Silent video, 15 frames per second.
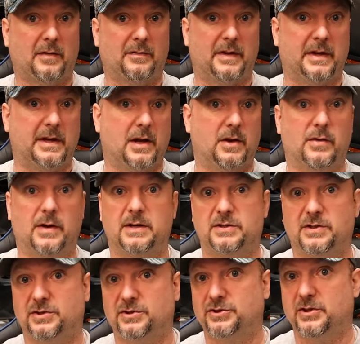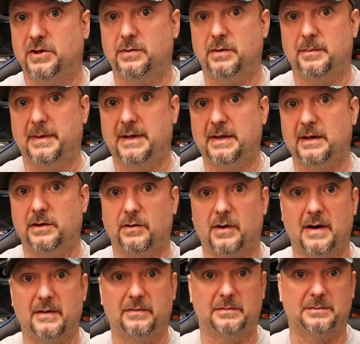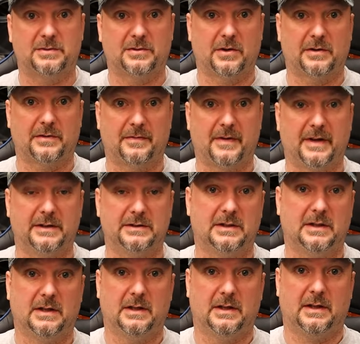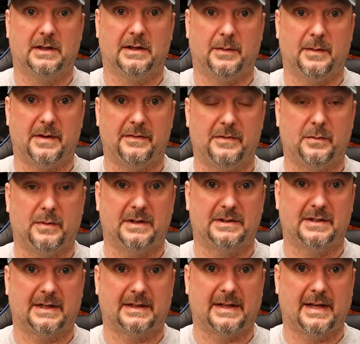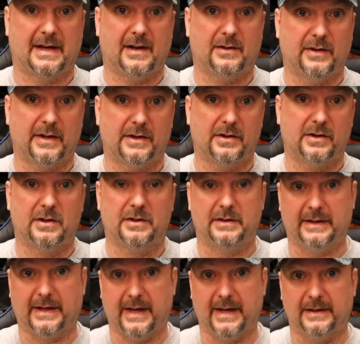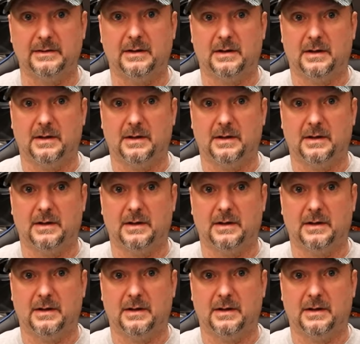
video and just show it being engraved from start to finish. That way, if you want to check that out later, you can.